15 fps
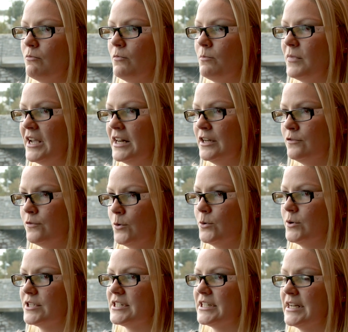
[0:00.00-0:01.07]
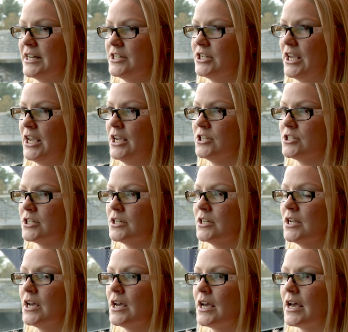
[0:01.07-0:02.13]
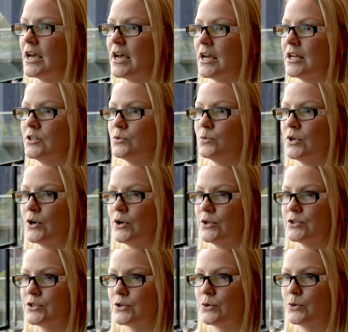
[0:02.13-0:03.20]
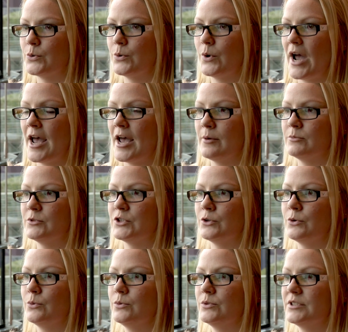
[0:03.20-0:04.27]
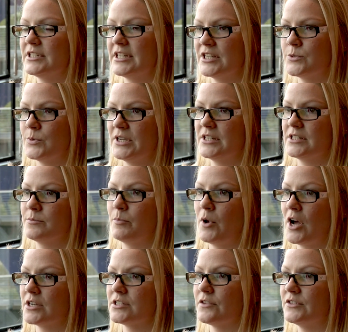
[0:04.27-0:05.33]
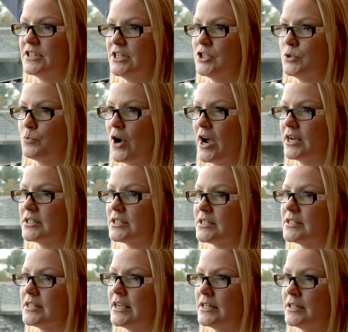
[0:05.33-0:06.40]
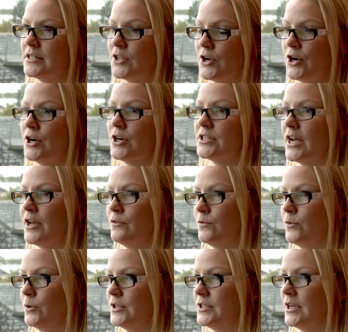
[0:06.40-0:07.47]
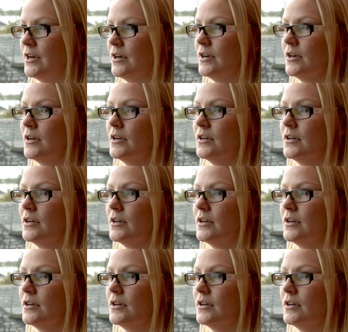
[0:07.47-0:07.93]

mainly focused in education, and we also do 6 weeks blocks of teaching practice in third and fourth year.